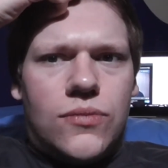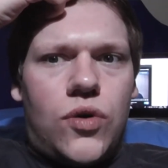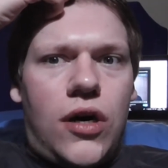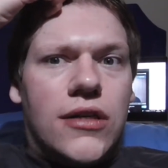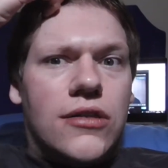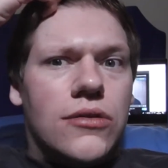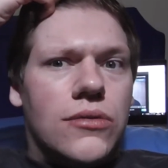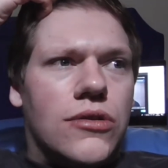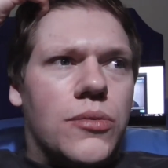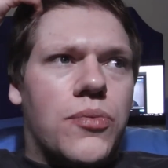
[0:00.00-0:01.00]
what I
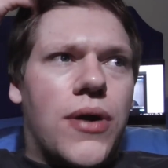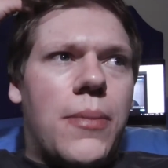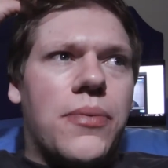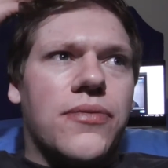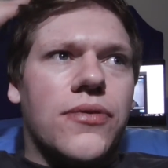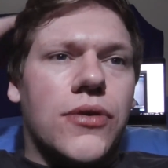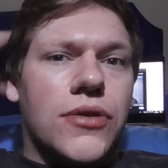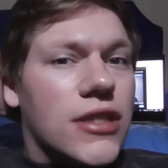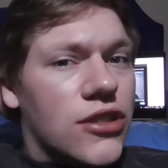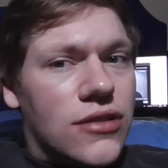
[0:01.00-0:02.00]
do to prep for
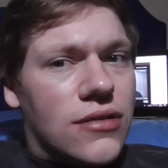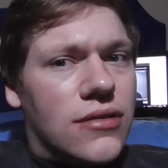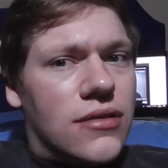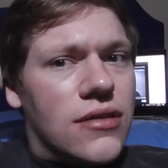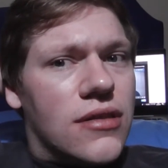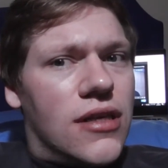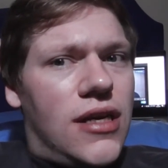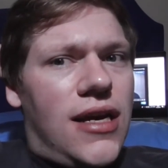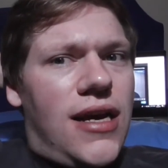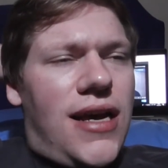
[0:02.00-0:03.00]
auditions,
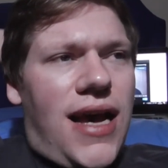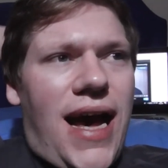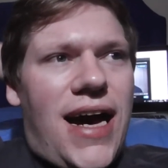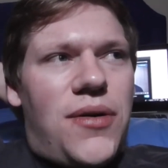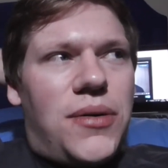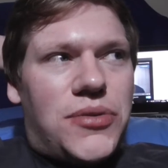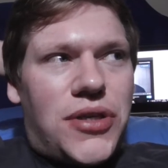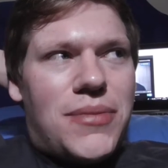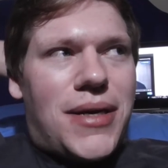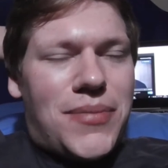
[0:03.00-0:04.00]
how I'm
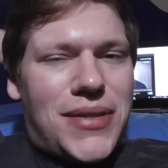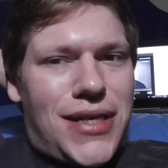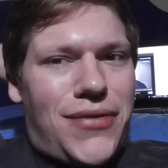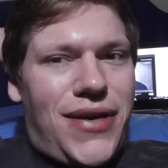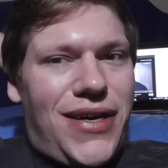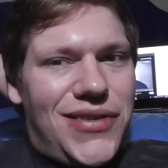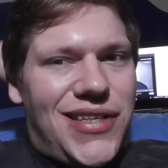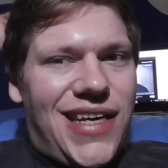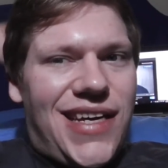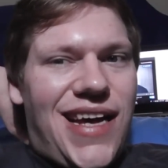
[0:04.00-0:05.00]
trying to make myself
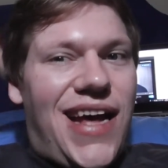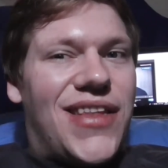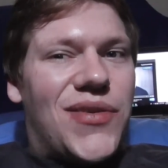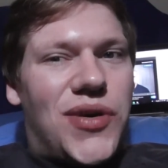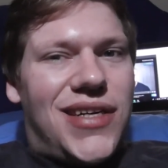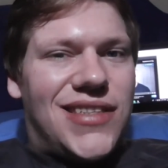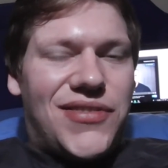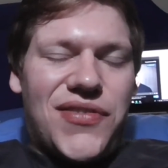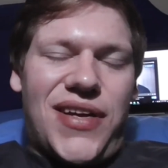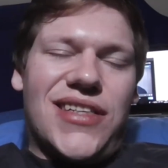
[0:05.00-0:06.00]
healthier, and then what I did
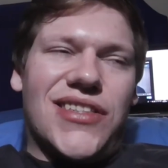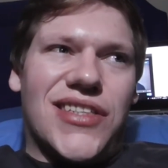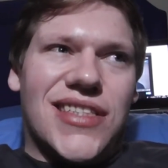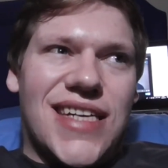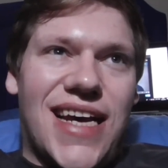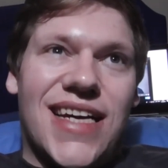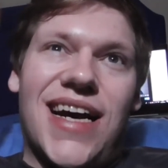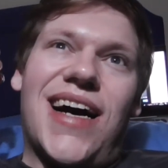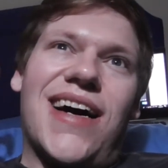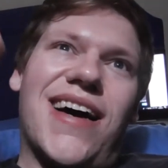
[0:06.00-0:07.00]
for Valentine's Day.
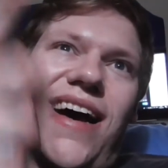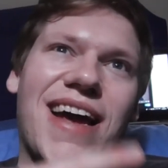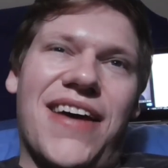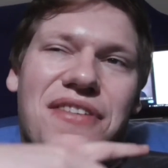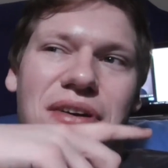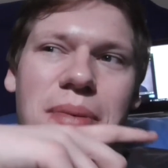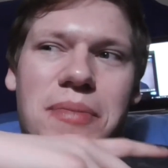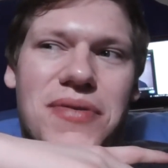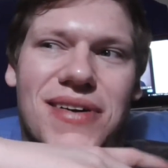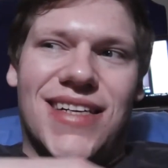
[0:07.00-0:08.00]
If I
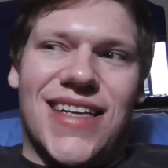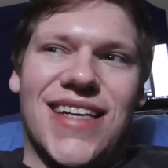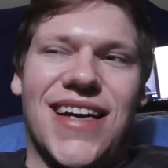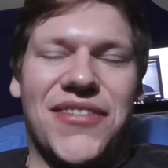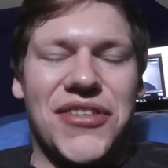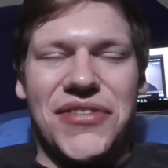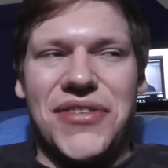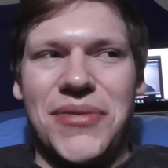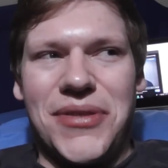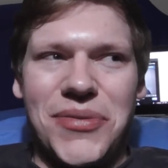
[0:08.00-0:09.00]
remember rightly, I've already
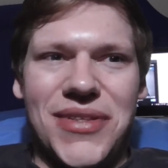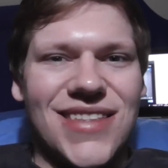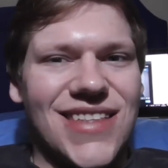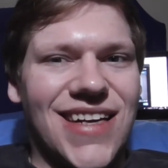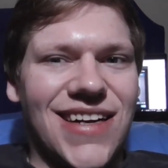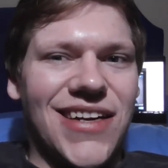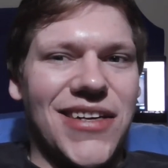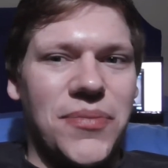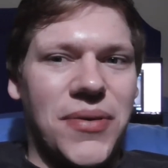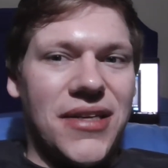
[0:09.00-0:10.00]
filmed this once and I got
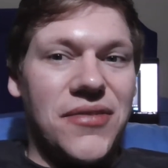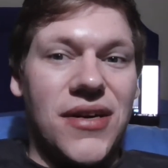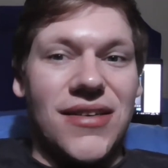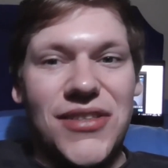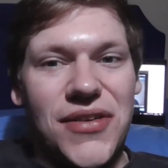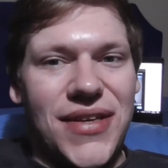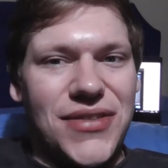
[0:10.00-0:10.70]
it completely wrong, so I've